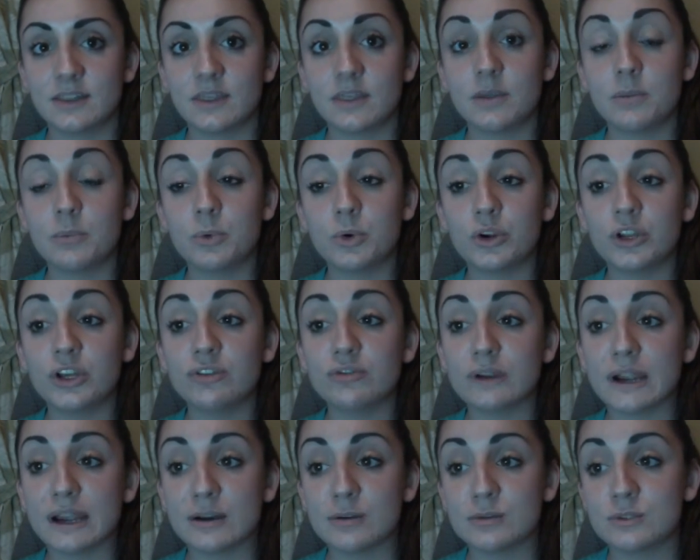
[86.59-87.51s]
The morning
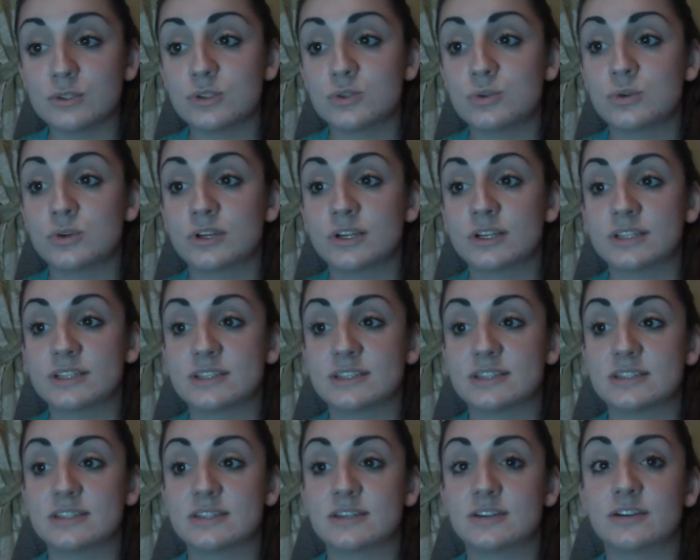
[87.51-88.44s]
rounds tour
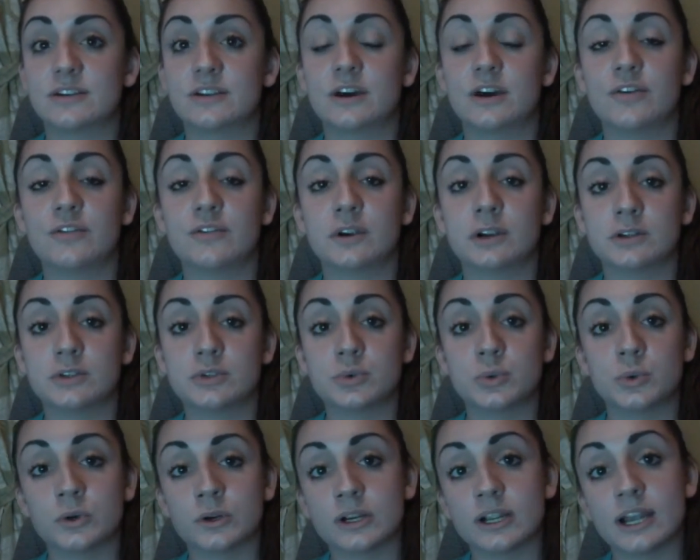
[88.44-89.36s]
consisted of our
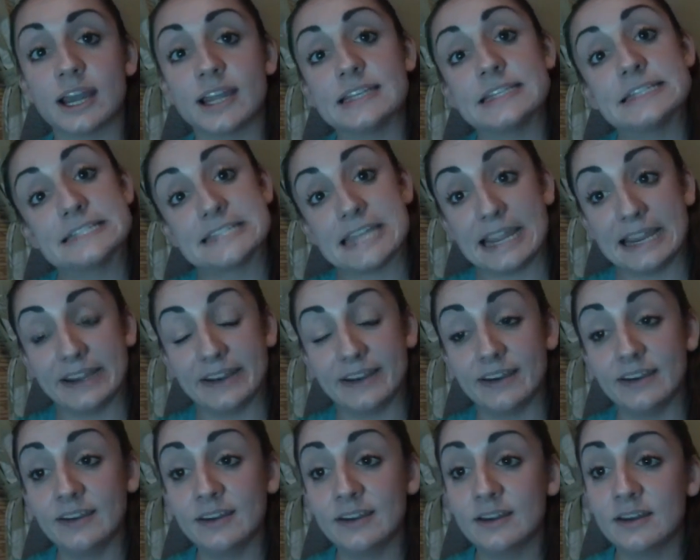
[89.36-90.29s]
tour guide
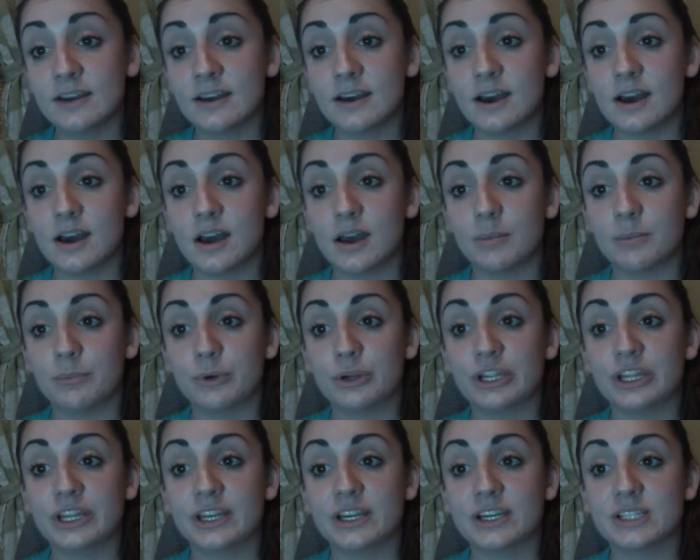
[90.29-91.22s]
Dana
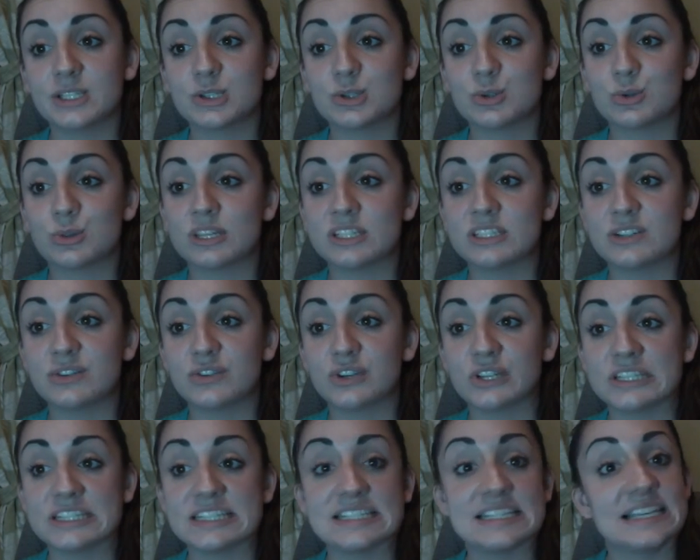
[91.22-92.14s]
bringing us through the
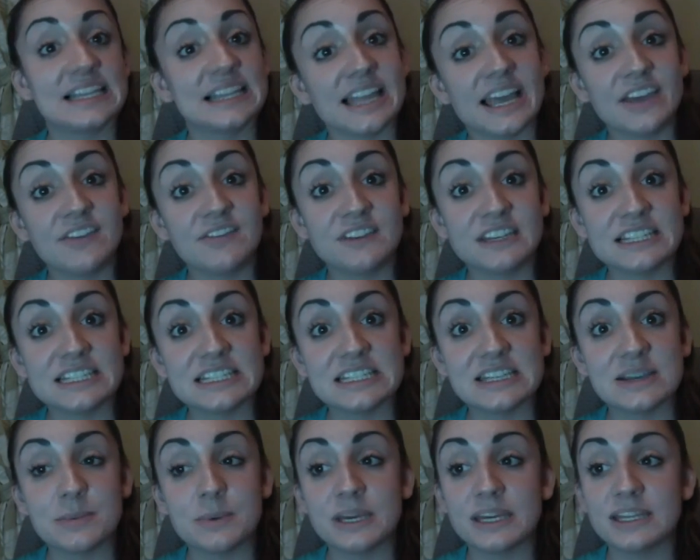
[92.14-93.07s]
different sea life
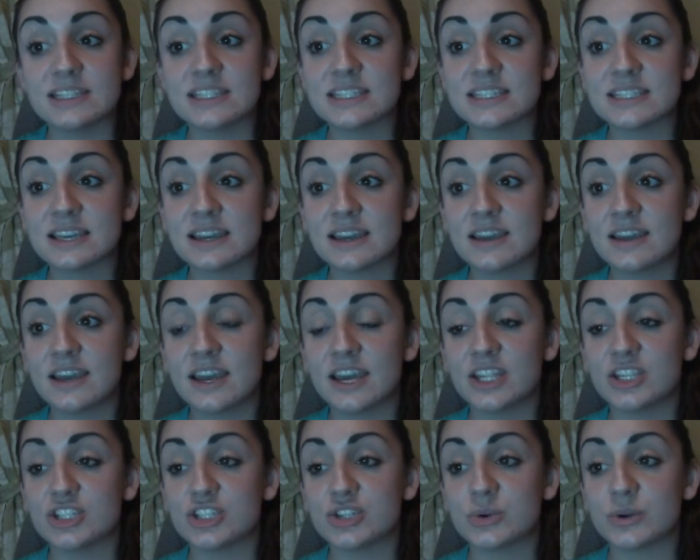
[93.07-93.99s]
exhibits
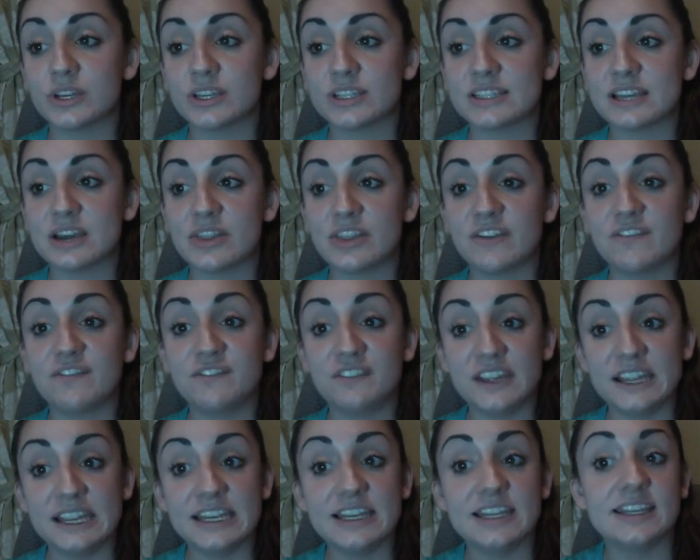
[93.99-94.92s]
and showing us how they
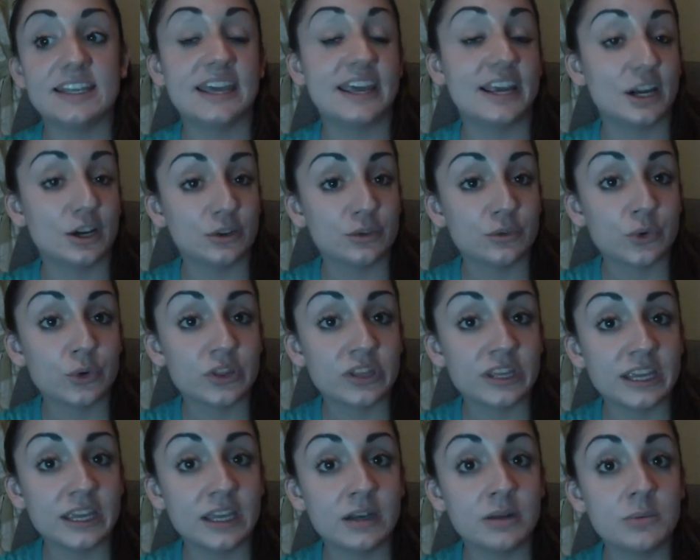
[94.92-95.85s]
feed and care for the
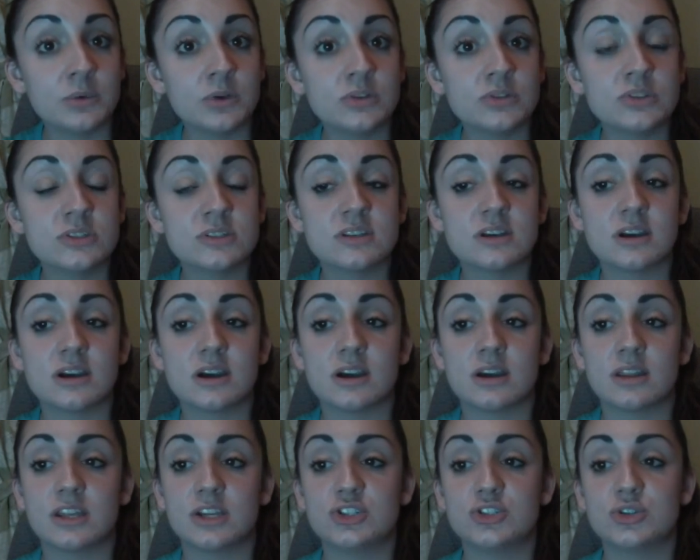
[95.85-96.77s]
animals.
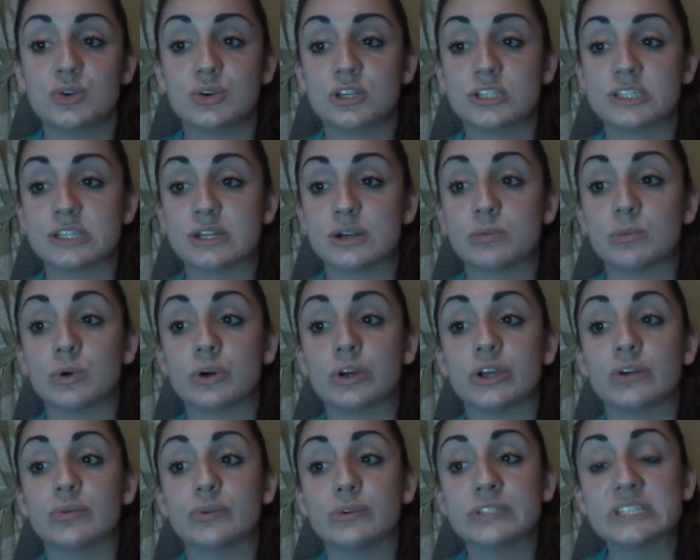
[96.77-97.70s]
They showed us their
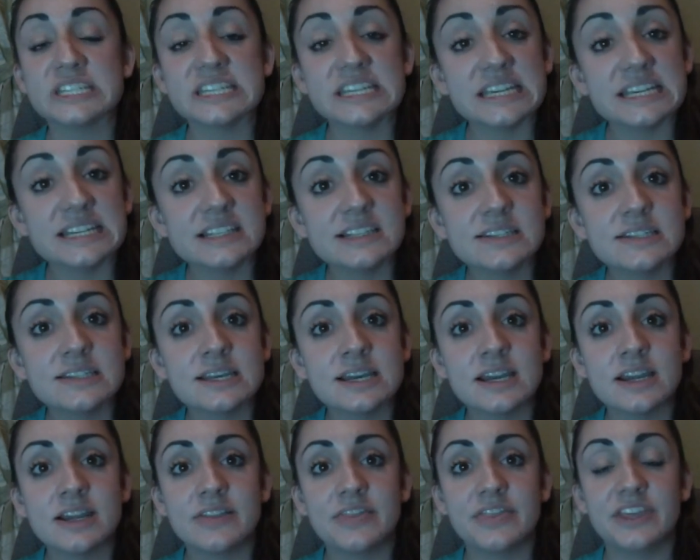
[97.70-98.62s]
morning routines,
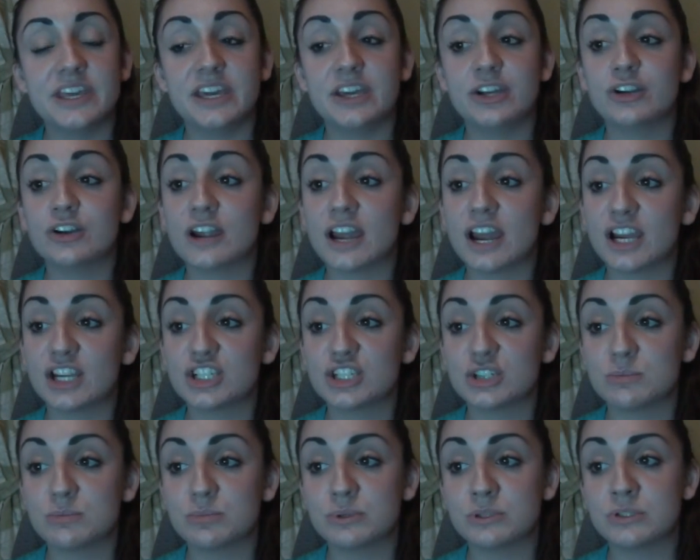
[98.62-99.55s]
the
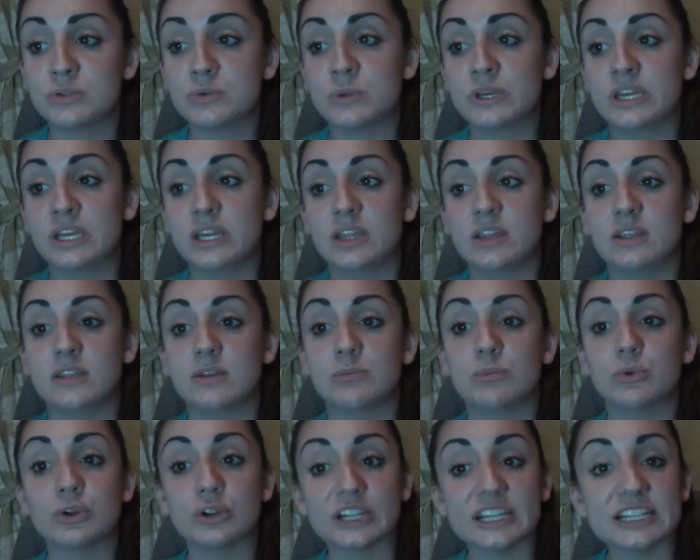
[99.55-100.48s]
interaction between the
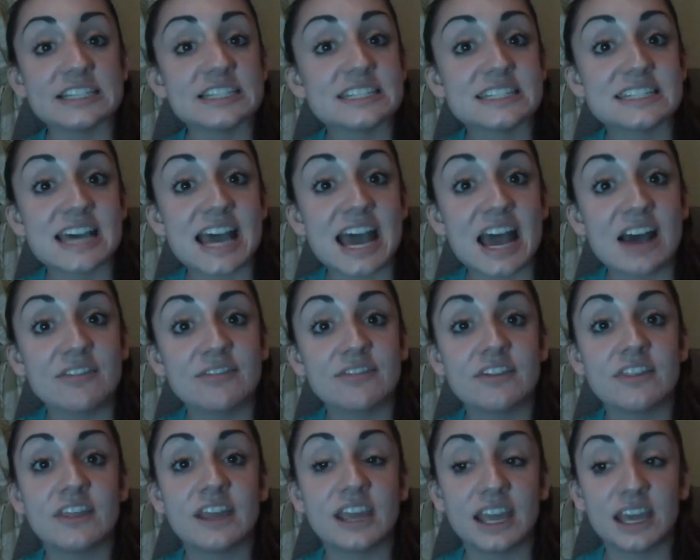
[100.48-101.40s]
marine staff
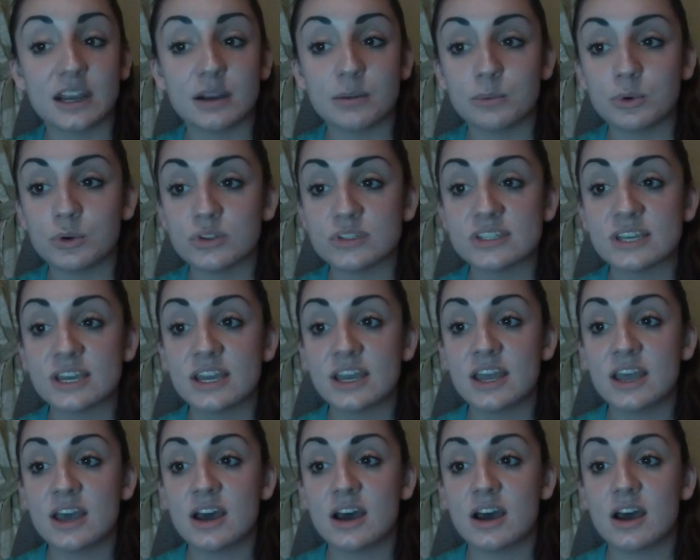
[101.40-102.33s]
and the animals,
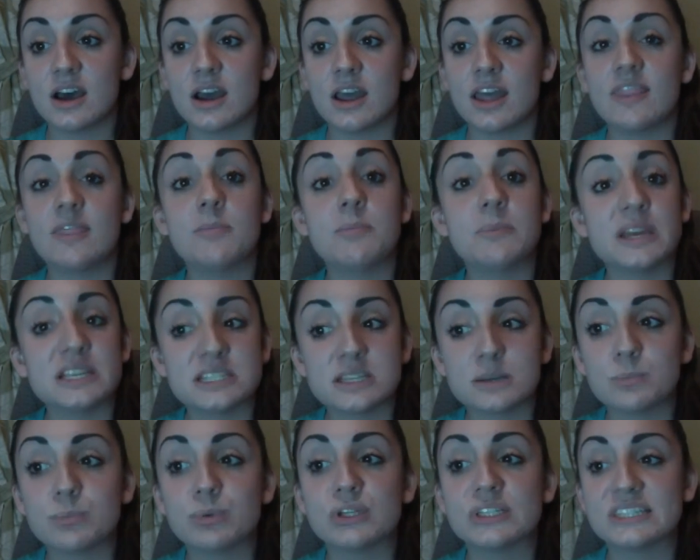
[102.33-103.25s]
and the
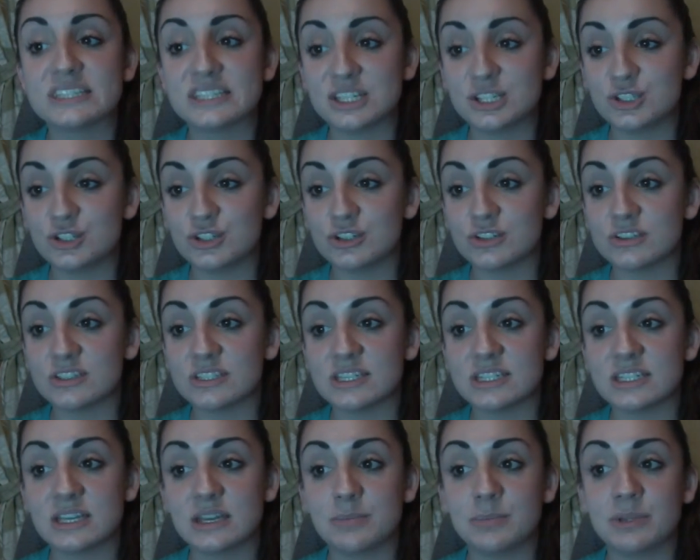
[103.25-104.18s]
basic procedures
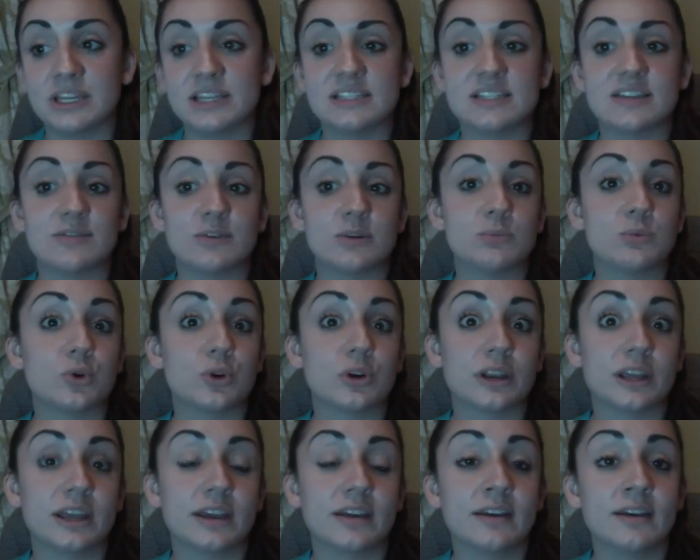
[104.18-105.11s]
that take place every
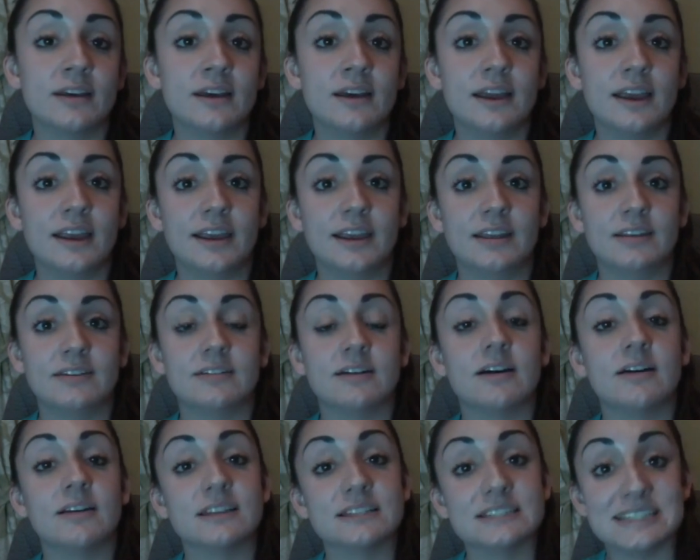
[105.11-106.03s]
morning and
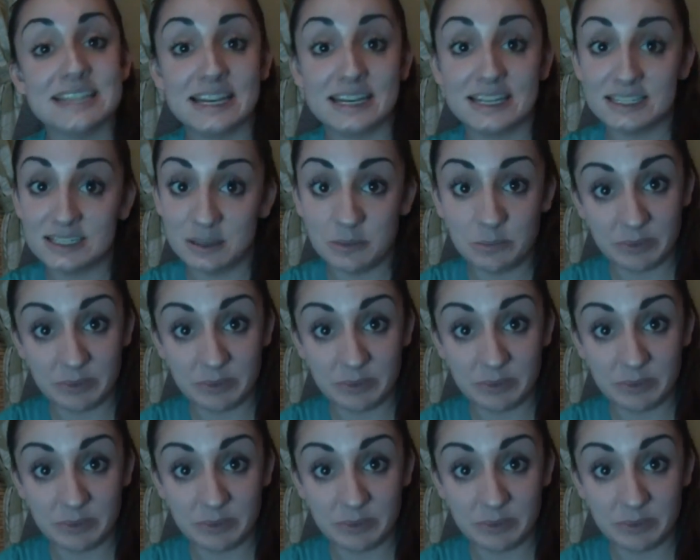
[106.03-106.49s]
on a day-to-day